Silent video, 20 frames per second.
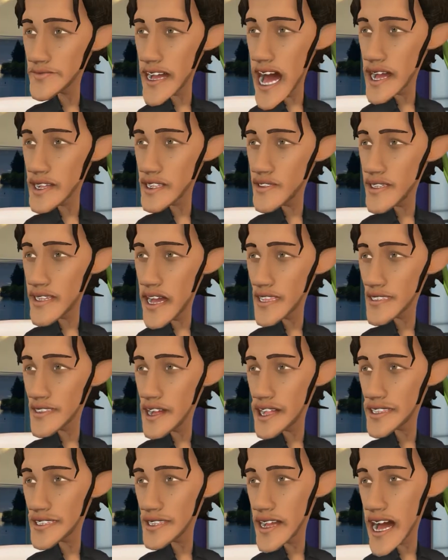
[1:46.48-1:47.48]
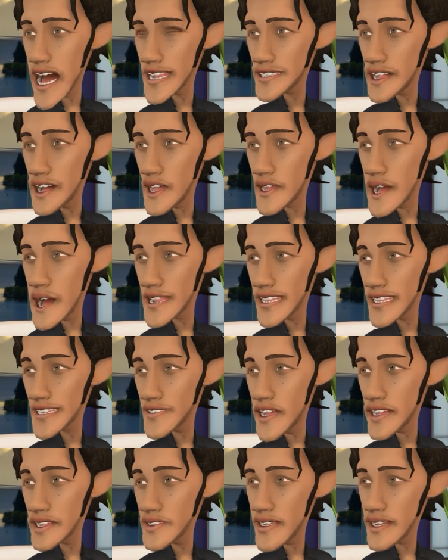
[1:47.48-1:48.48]
Actually, at first glance I thought
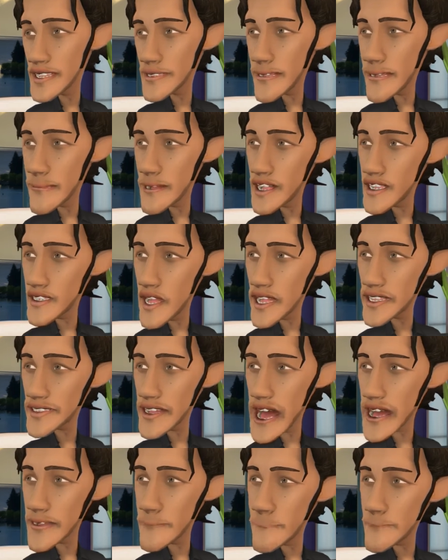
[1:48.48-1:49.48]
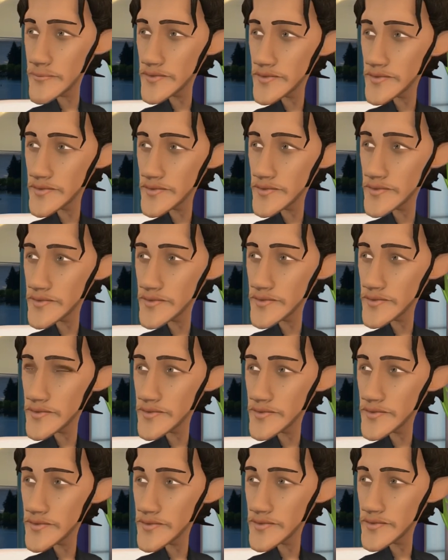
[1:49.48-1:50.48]
it was going to be much the same.
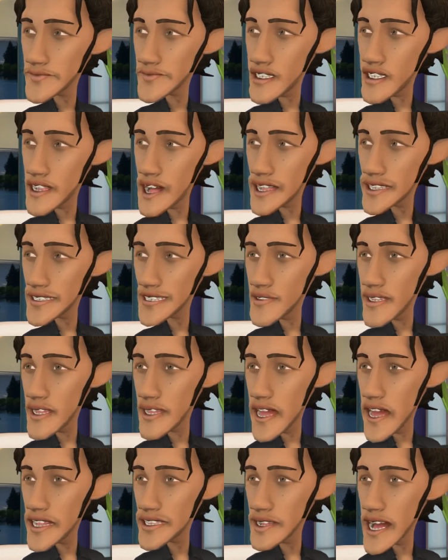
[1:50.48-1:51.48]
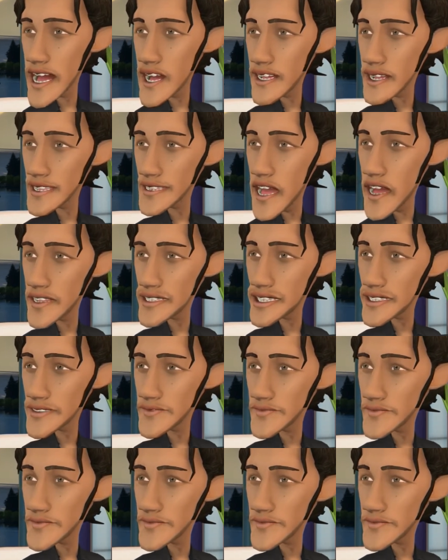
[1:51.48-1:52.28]
Just with less characters.